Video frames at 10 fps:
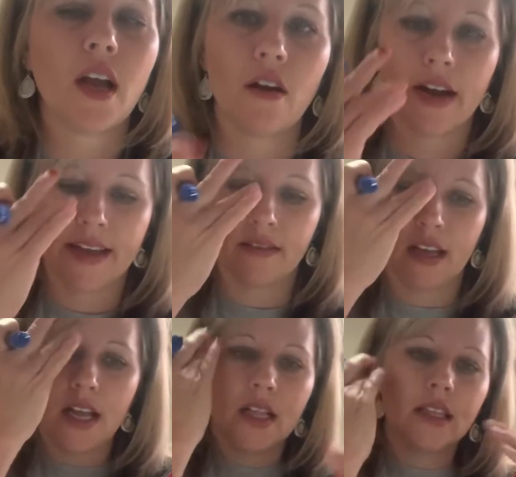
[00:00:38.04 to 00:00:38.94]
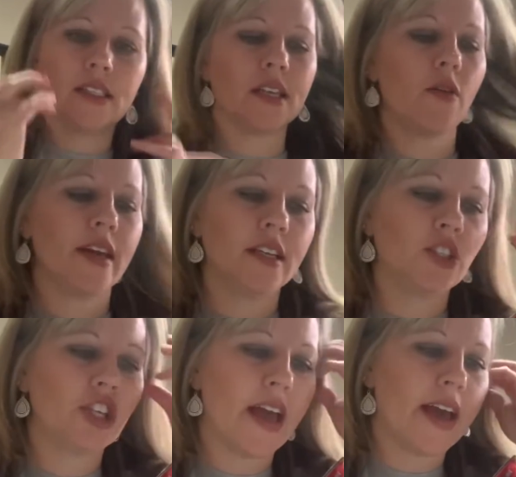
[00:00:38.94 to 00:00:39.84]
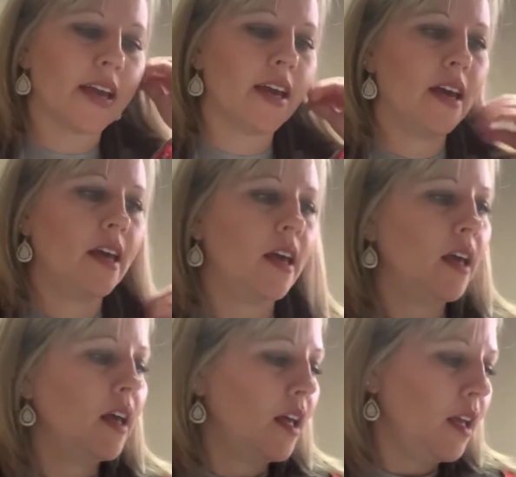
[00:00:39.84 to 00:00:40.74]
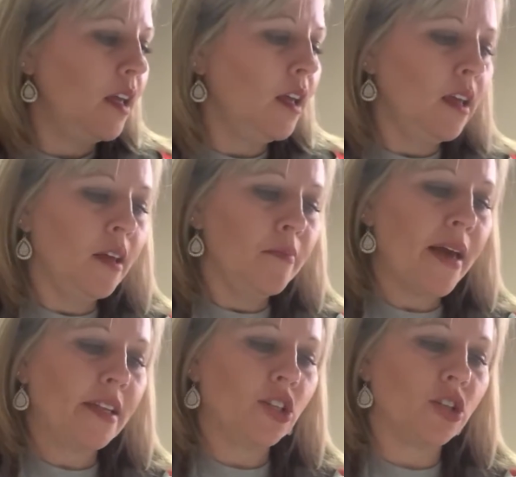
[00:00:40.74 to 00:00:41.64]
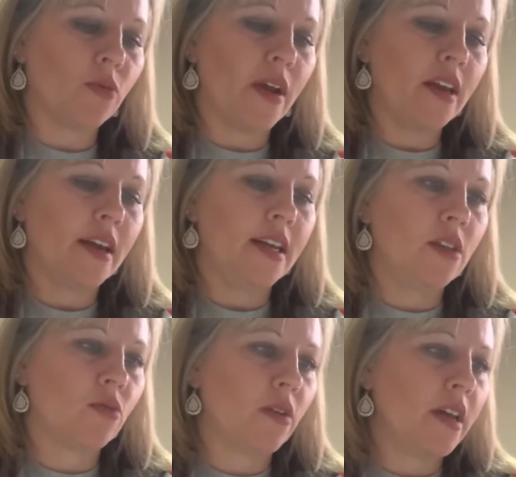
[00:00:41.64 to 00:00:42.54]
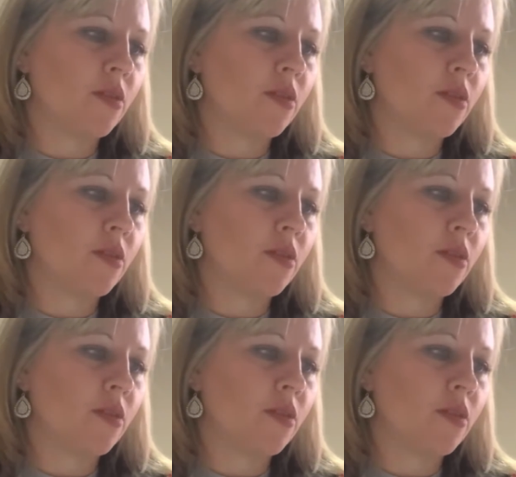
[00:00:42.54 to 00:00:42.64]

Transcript: All right. Let's go ahead and check pages 393 and